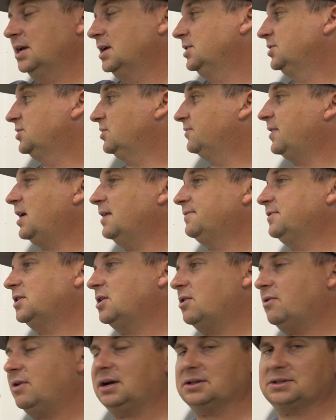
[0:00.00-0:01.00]
So if I have to
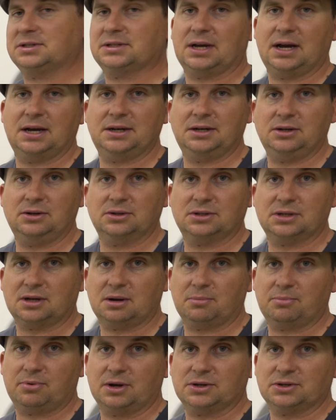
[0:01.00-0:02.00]
go outside to use a
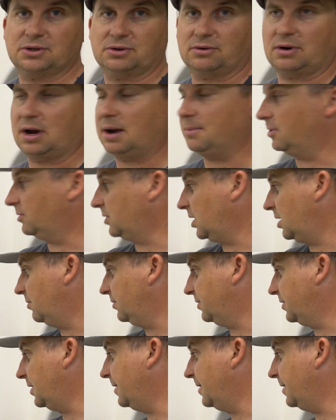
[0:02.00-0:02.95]
compressor, I'm okay with